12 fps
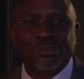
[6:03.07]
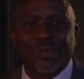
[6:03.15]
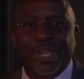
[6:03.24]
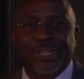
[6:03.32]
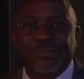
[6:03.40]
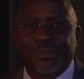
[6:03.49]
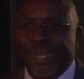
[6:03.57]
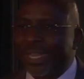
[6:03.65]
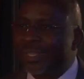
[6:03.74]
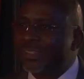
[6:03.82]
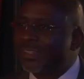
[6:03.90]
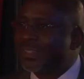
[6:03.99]
you've had
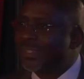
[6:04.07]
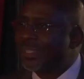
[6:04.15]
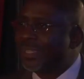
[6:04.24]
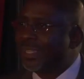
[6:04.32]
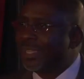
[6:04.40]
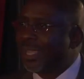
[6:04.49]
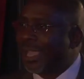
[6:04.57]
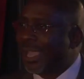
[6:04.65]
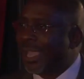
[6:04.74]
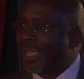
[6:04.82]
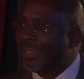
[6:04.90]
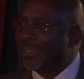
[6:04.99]
friends
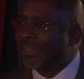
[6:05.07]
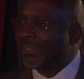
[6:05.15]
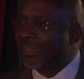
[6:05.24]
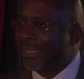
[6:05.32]
and